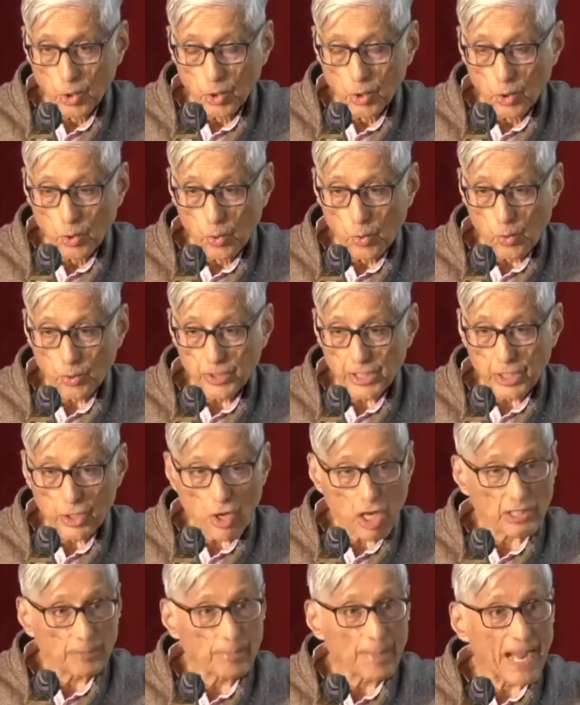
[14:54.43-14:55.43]
who did
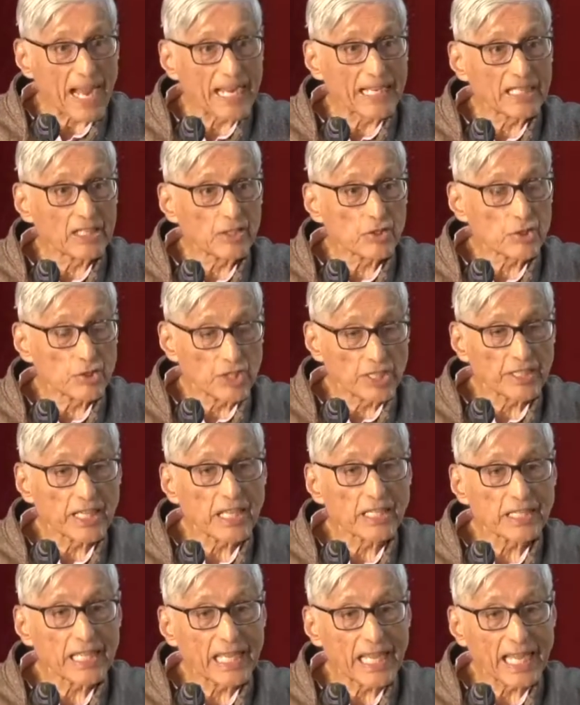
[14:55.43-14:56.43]
not mind
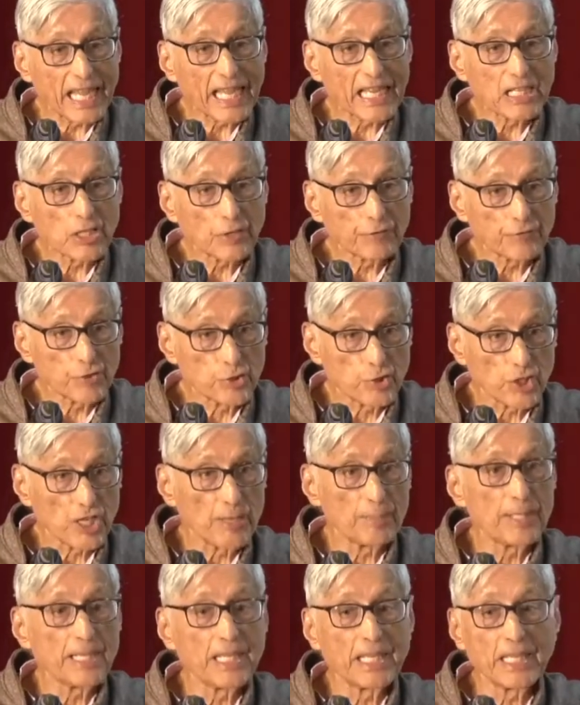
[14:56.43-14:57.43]
seeking the aid of
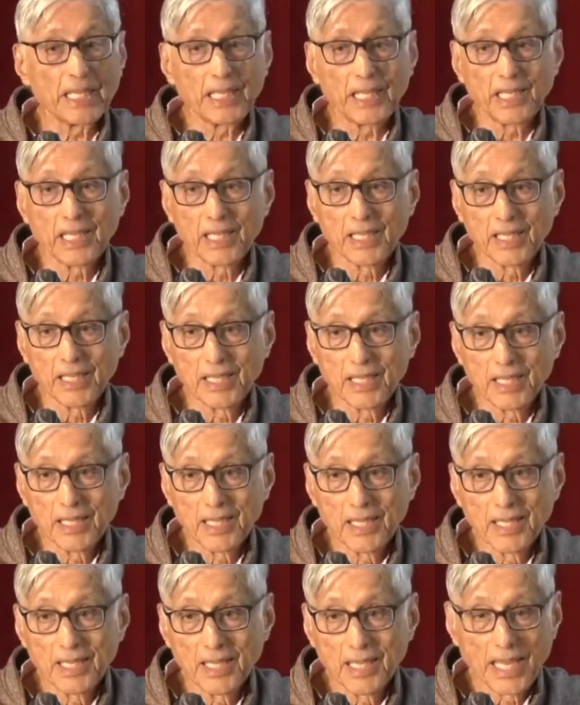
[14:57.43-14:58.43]
Germany,
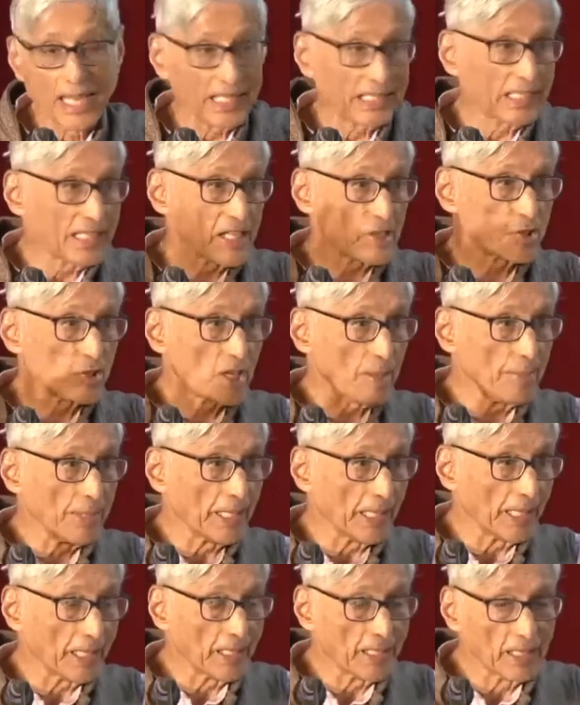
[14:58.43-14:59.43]
Hitler's
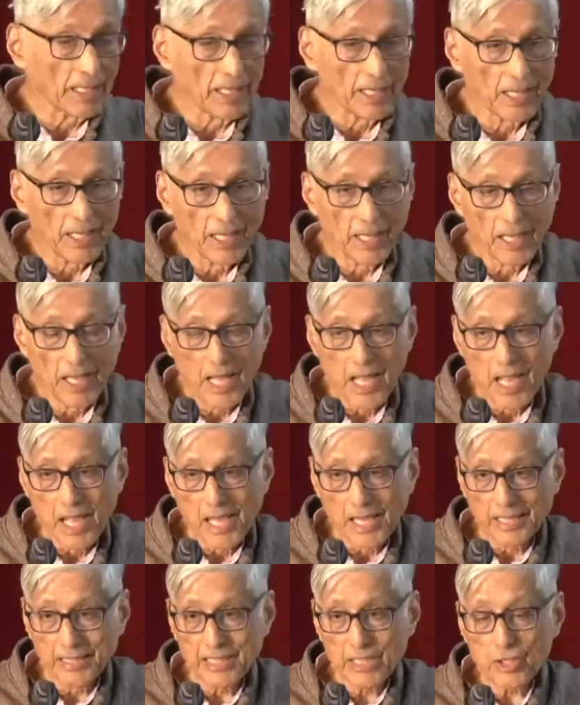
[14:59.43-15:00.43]
Germany.
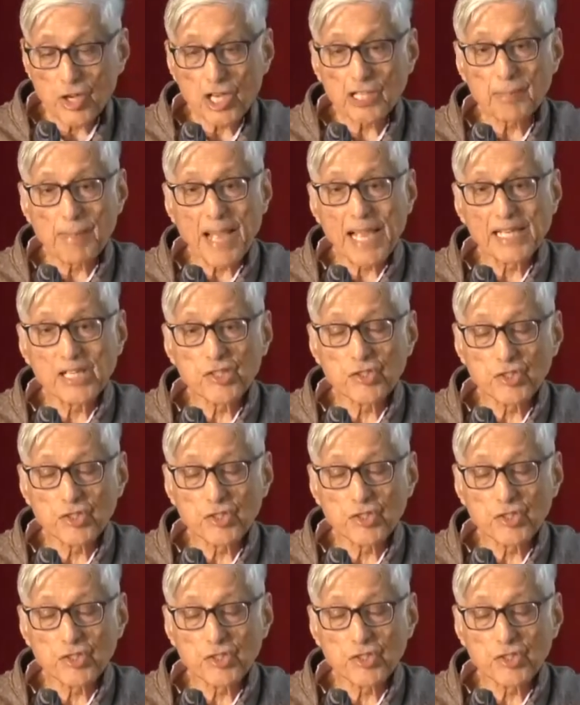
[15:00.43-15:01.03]
He did not mind